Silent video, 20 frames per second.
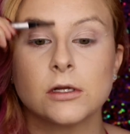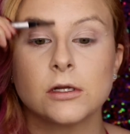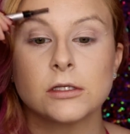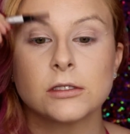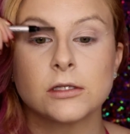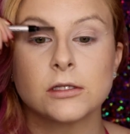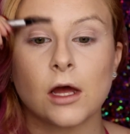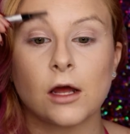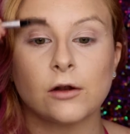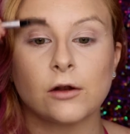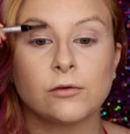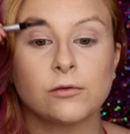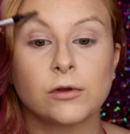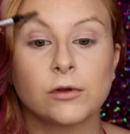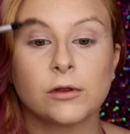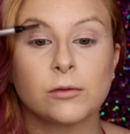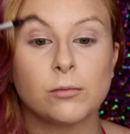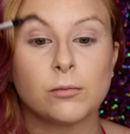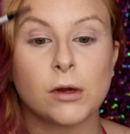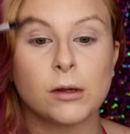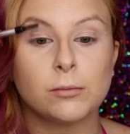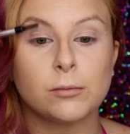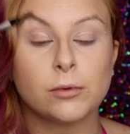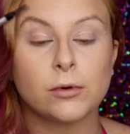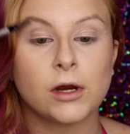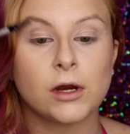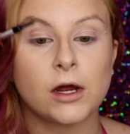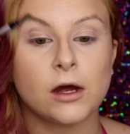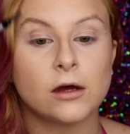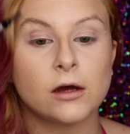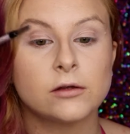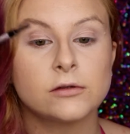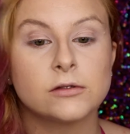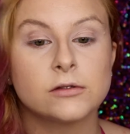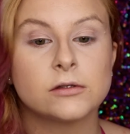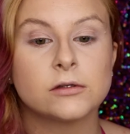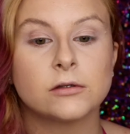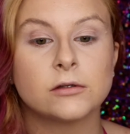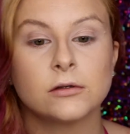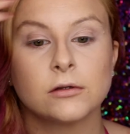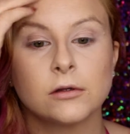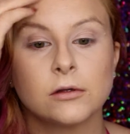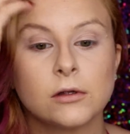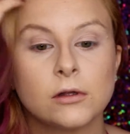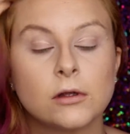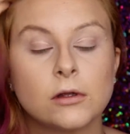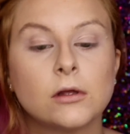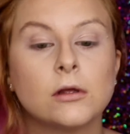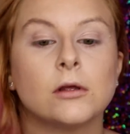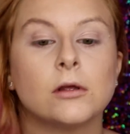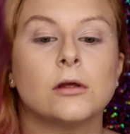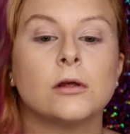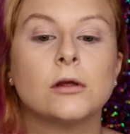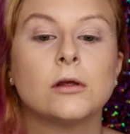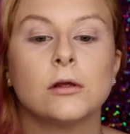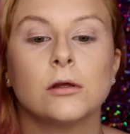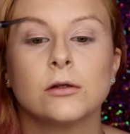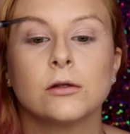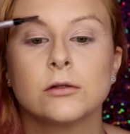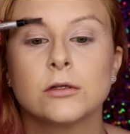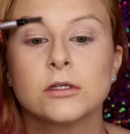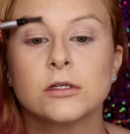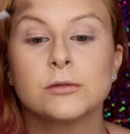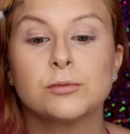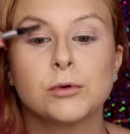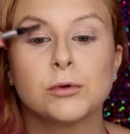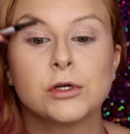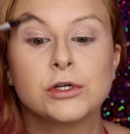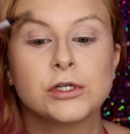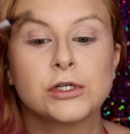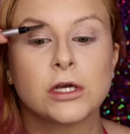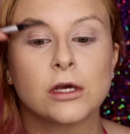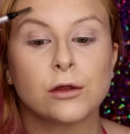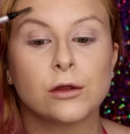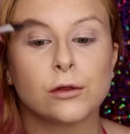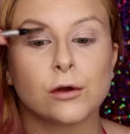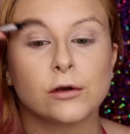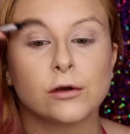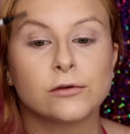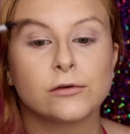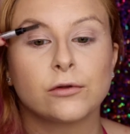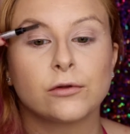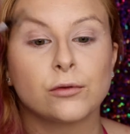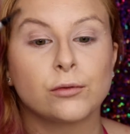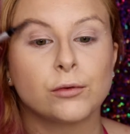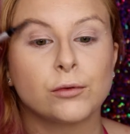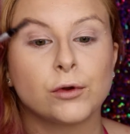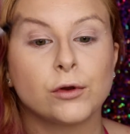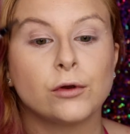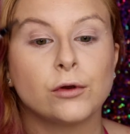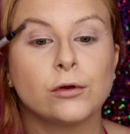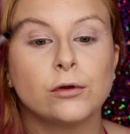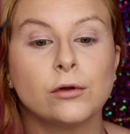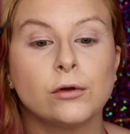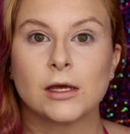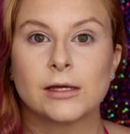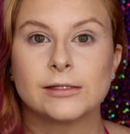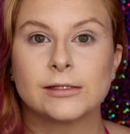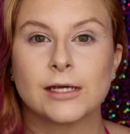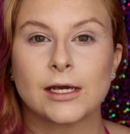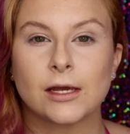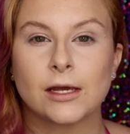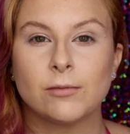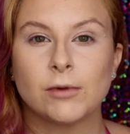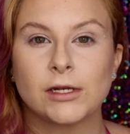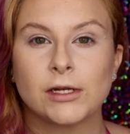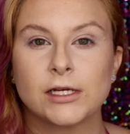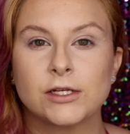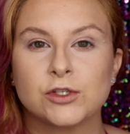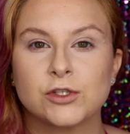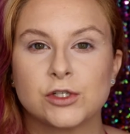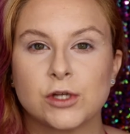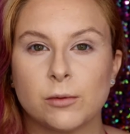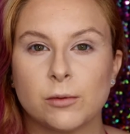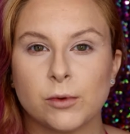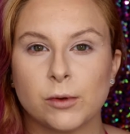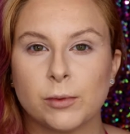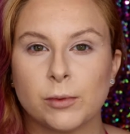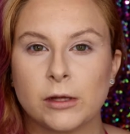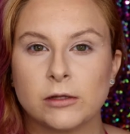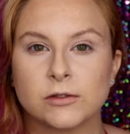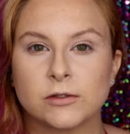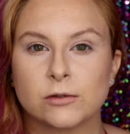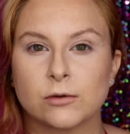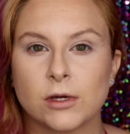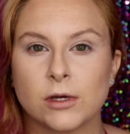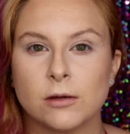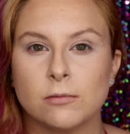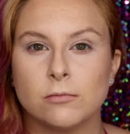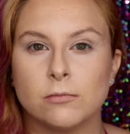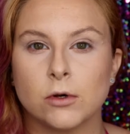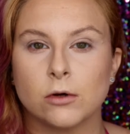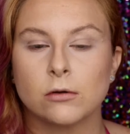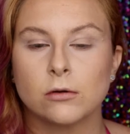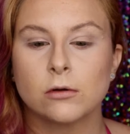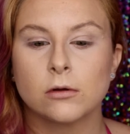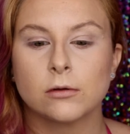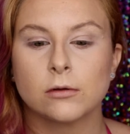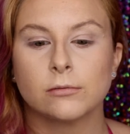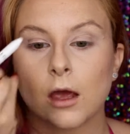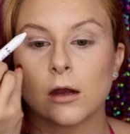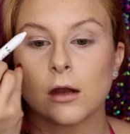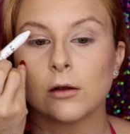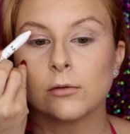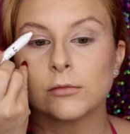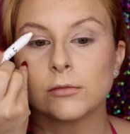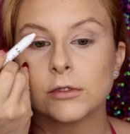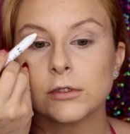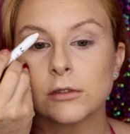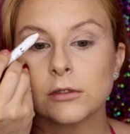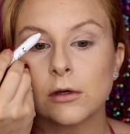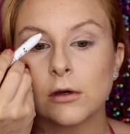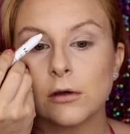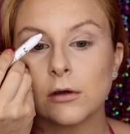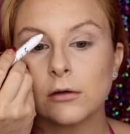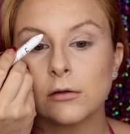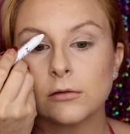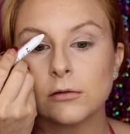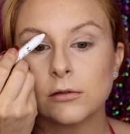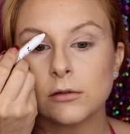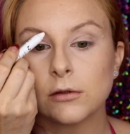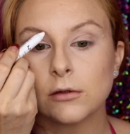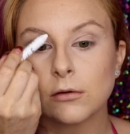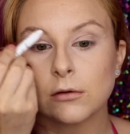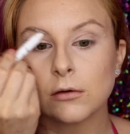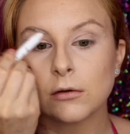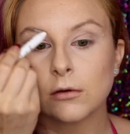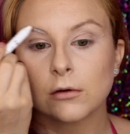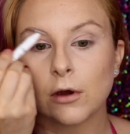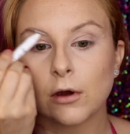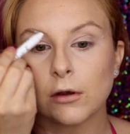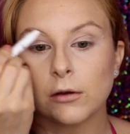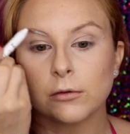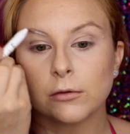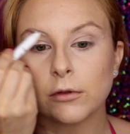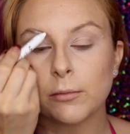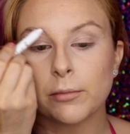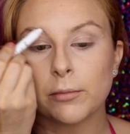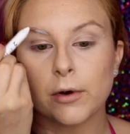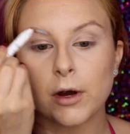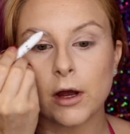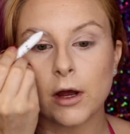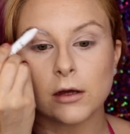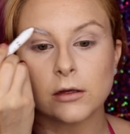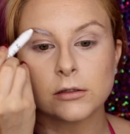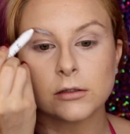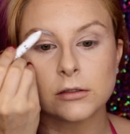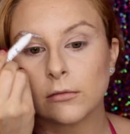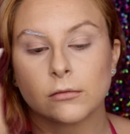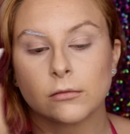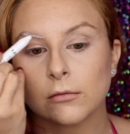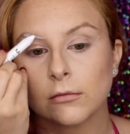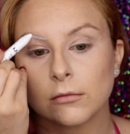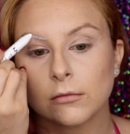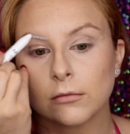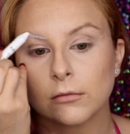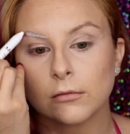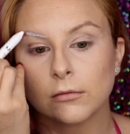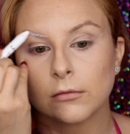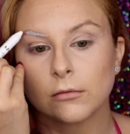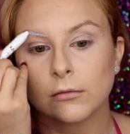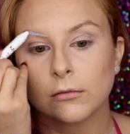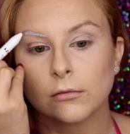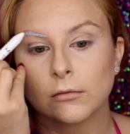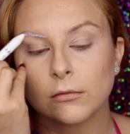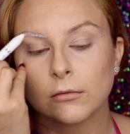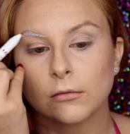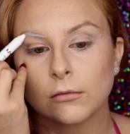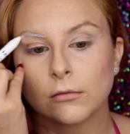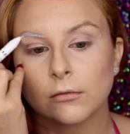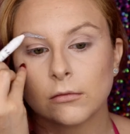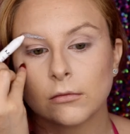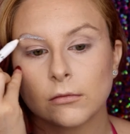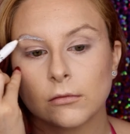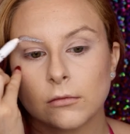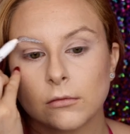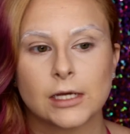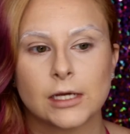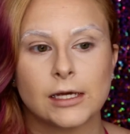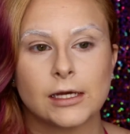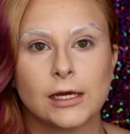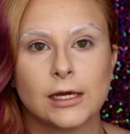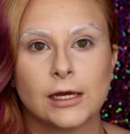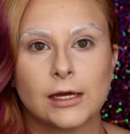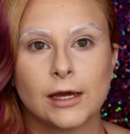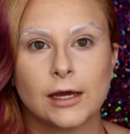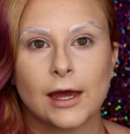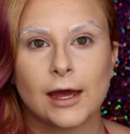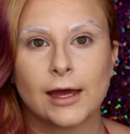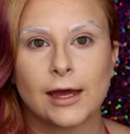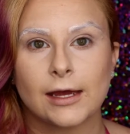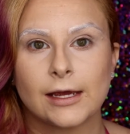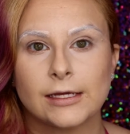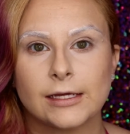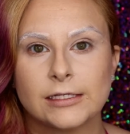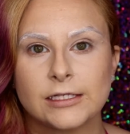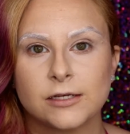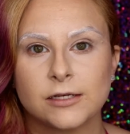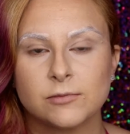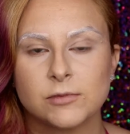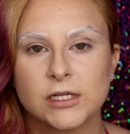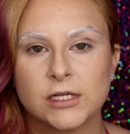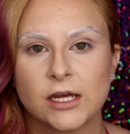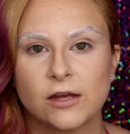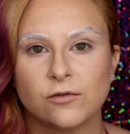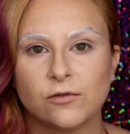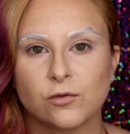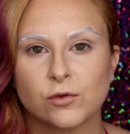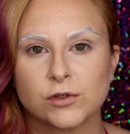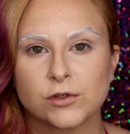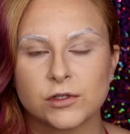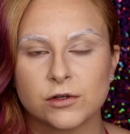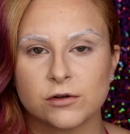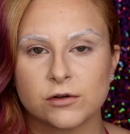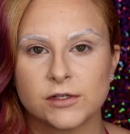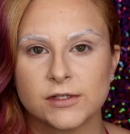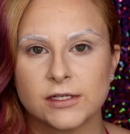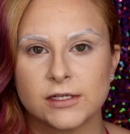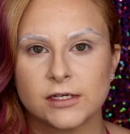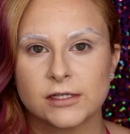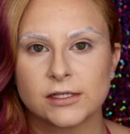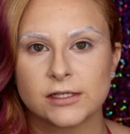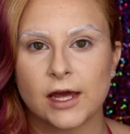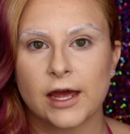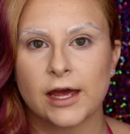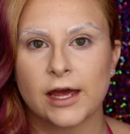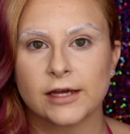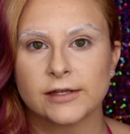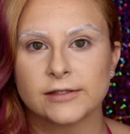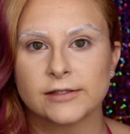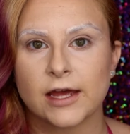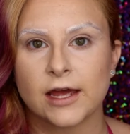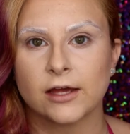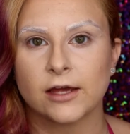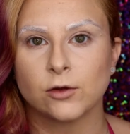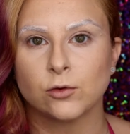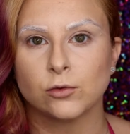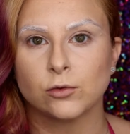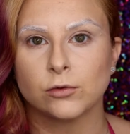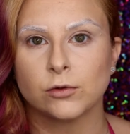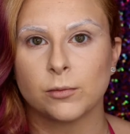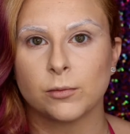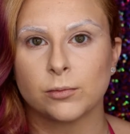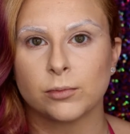going to start off with my brows. Just brushing those through. Taking my NYX Jumbo pencil in Milk and I'm just going to coat the brows. Taking a DMT 406S angled